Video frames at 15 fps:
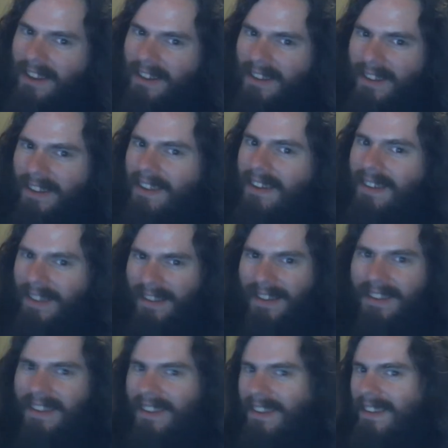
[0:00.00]

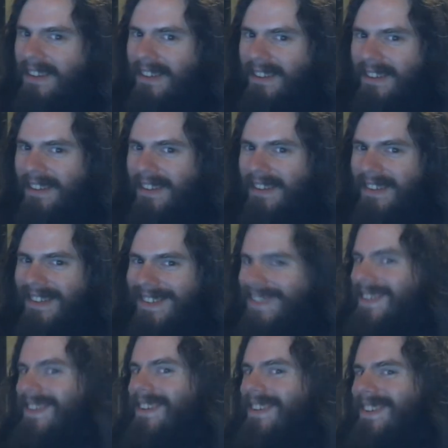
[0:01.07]

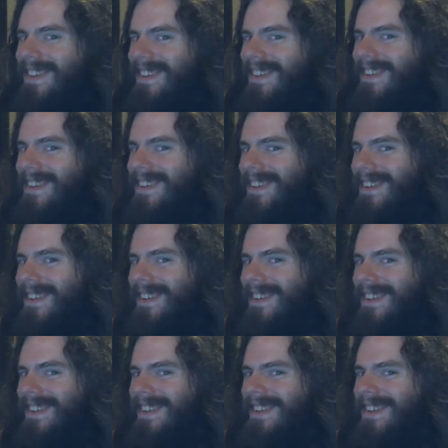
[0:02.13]

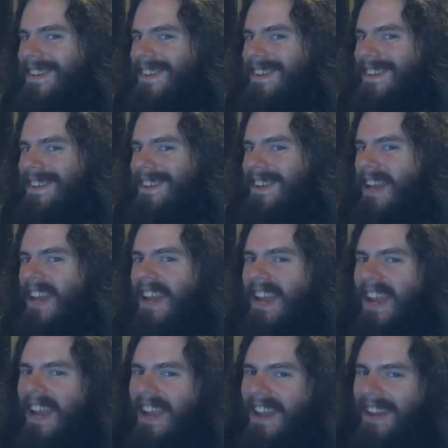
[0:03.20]

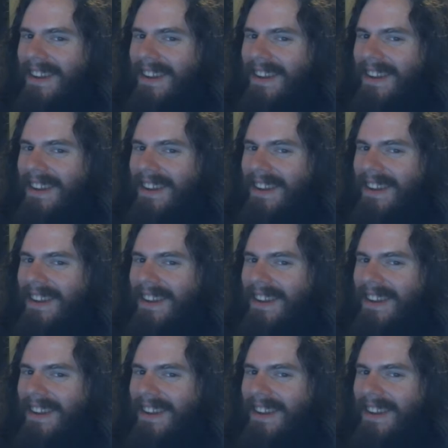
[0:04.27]
No one is speaking in this clip.